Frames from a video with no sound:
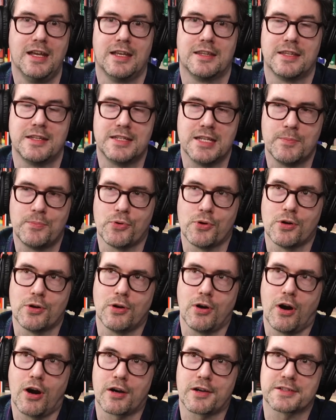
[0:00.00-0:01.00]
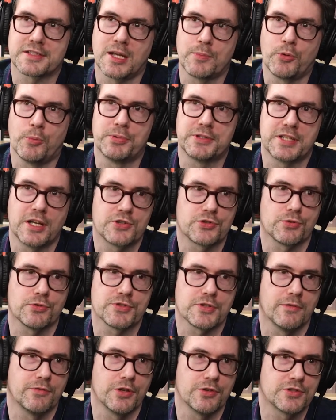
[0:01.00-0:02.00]
the deeper archetypal
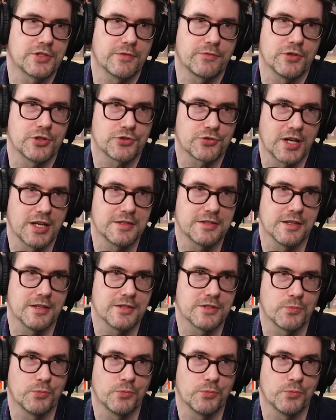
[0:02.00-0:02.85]
potentials of those different transits?